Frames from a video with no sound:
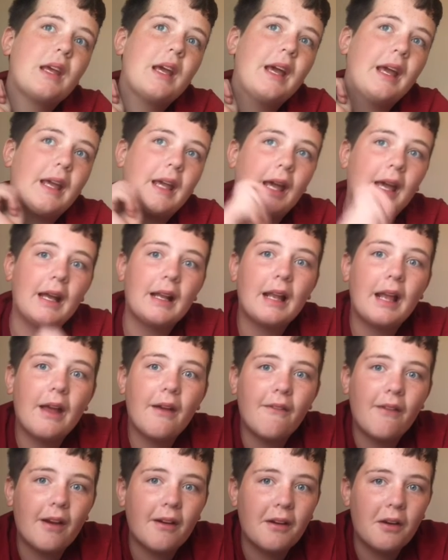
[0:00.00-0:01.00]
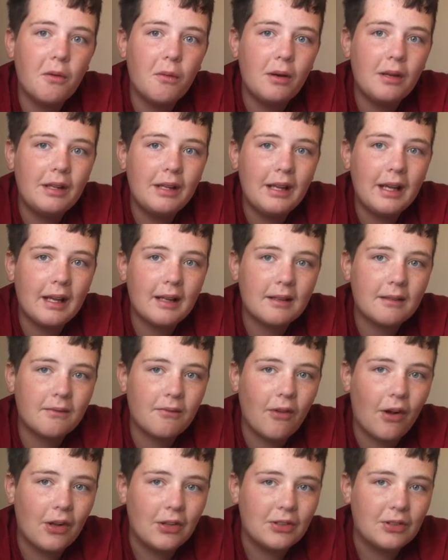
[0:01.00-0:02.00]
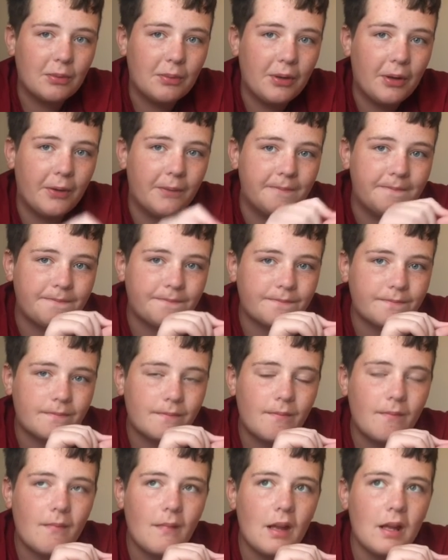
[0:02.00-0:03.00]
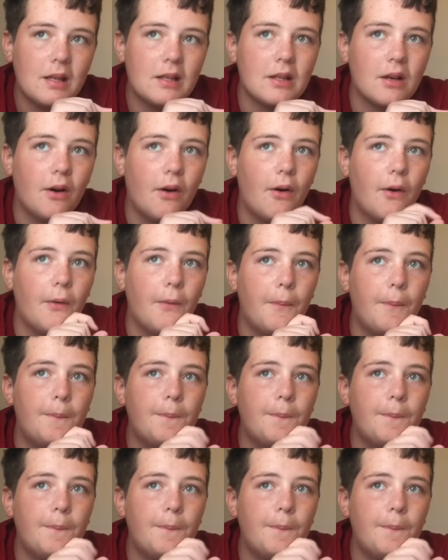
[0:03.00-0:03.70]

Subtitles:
it can get very windy at Fossil Butte. So,